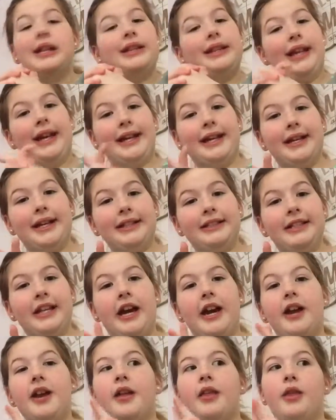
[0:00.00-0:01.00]
like I
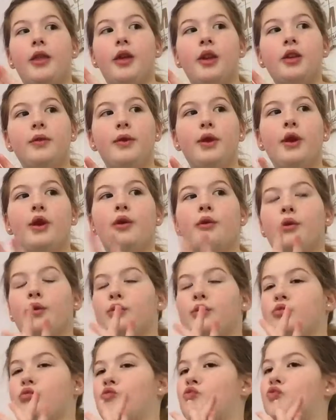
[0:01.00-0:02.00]
said, this video
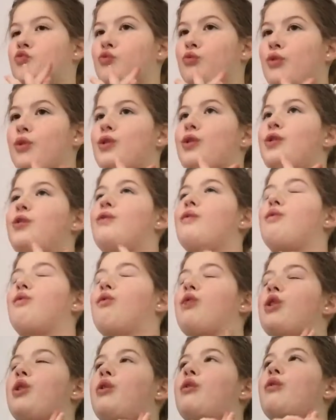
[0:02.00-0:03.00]
is really,
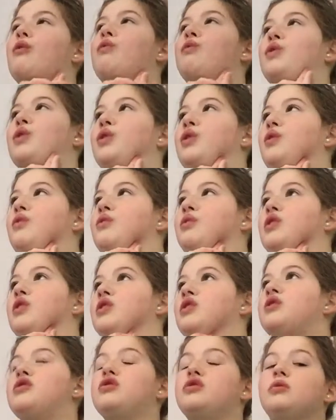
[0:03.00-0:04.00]
really, really,
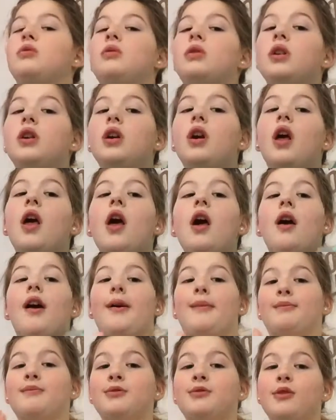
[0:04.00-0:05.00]
really short.
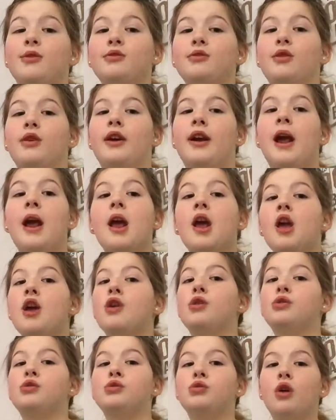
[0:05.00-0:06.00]
I'm so sorry.
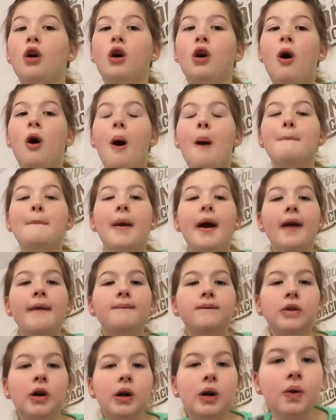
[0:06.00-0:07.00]
So, my
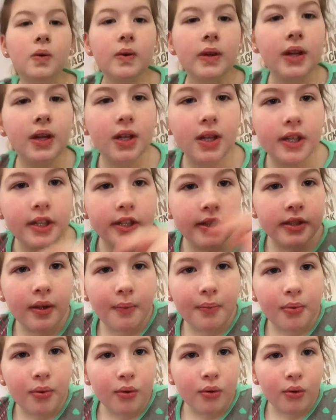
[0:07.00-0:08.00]
phone is
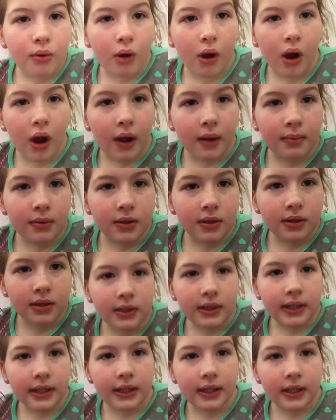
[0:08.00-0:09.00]

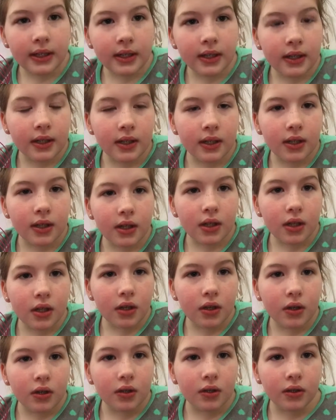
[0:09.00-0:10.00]
probably
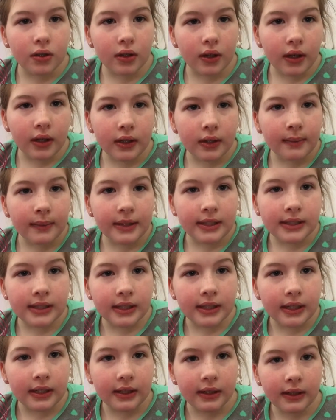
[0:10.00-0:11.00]
let me
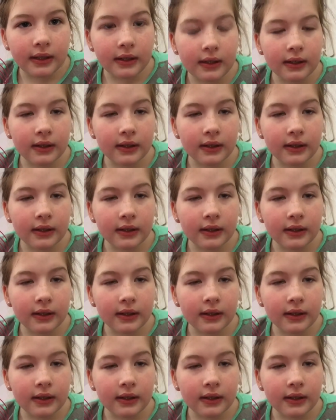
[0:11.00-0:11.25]
see.